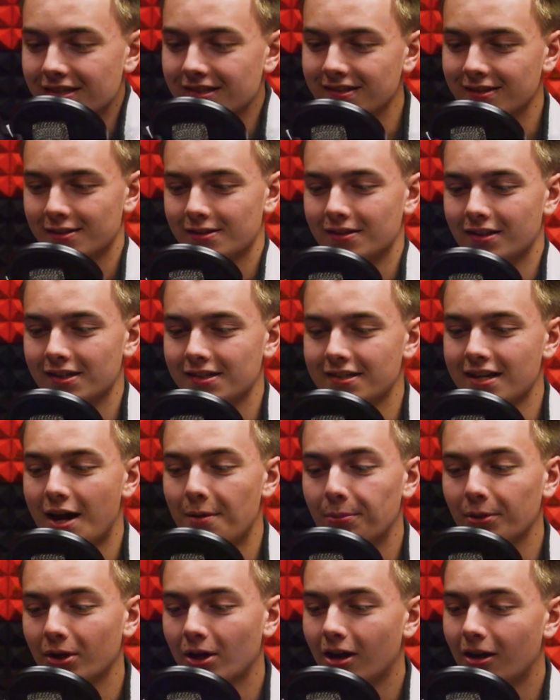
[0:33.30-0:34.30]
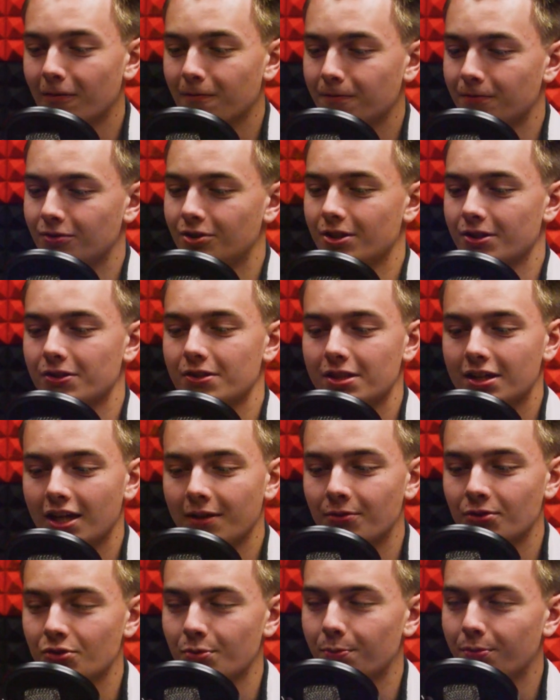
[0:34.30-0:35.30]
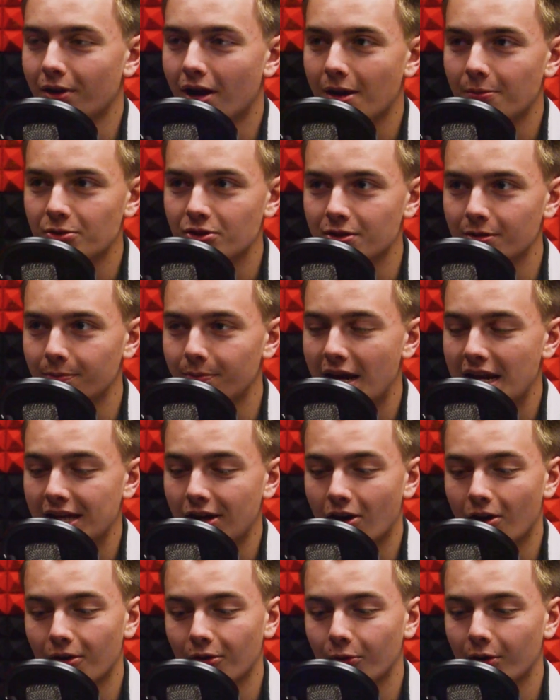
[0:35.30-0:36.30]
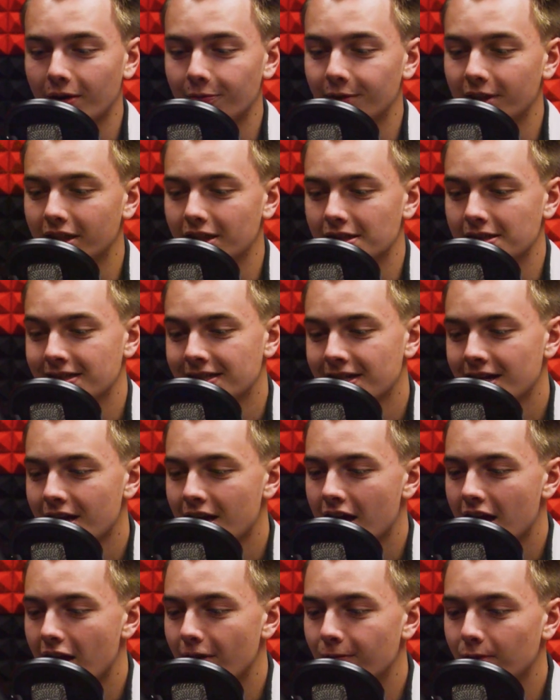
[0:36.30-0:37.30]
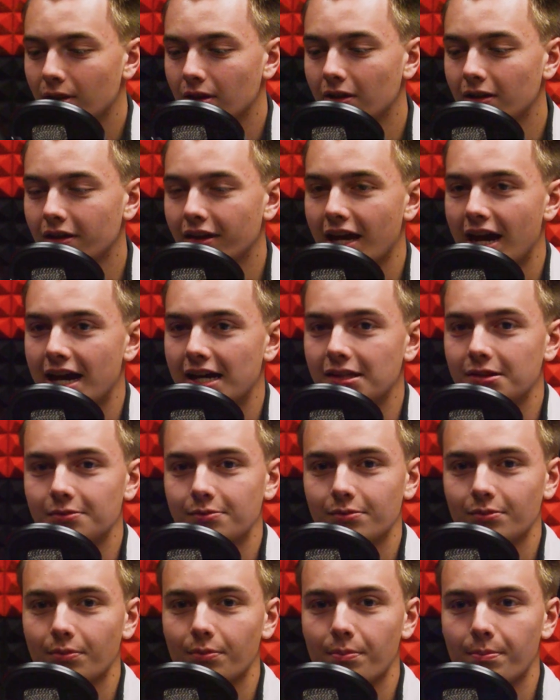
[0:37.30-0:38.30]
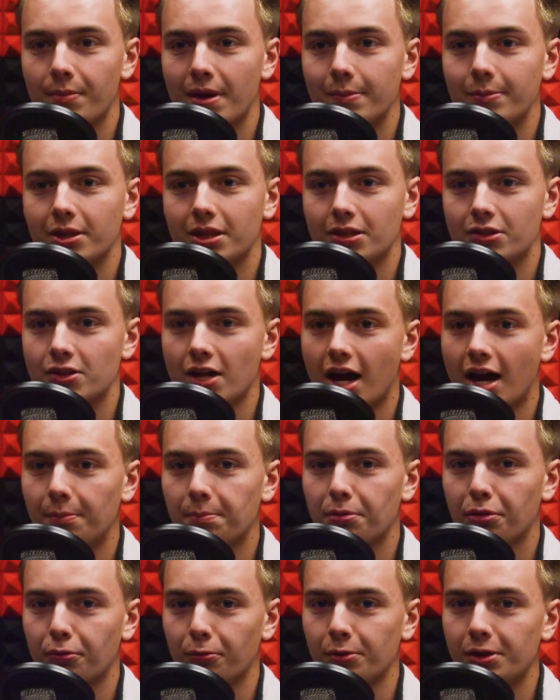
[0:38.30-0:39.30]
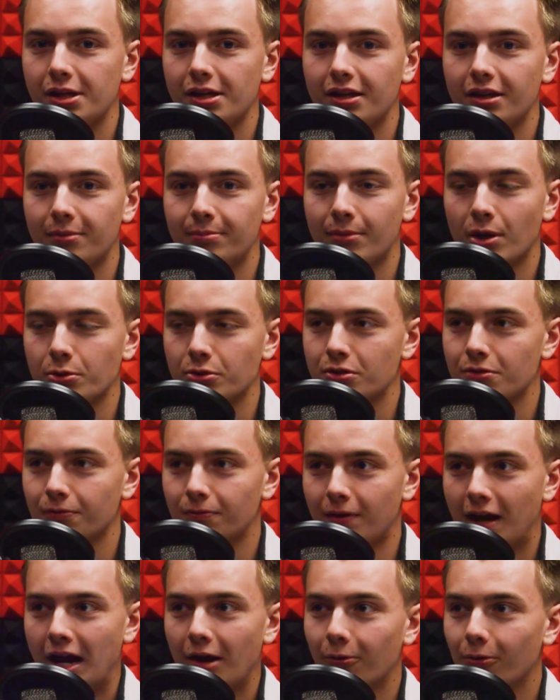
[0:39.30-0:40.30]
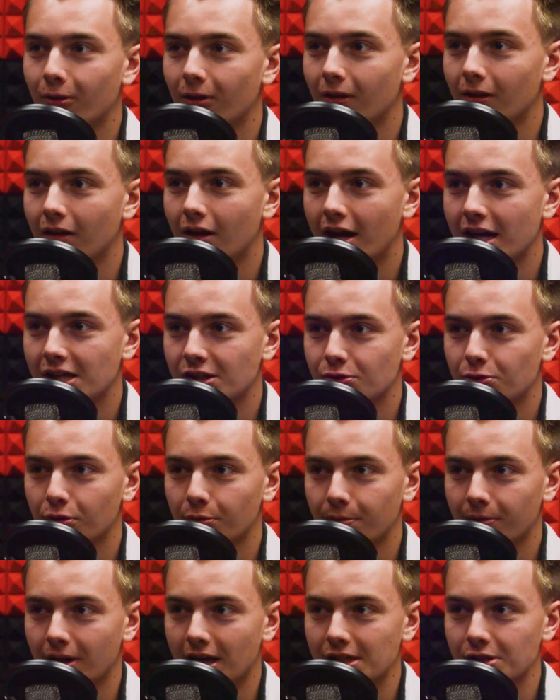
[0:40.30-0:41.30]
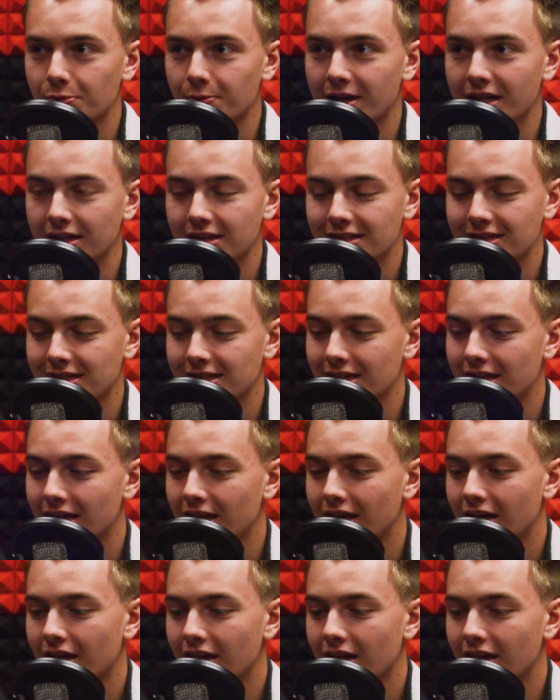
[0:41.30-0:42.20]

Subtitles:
this topic off just giving some props to Penny Hardaway, because if you look at maybe the top 3 most viral high school prospects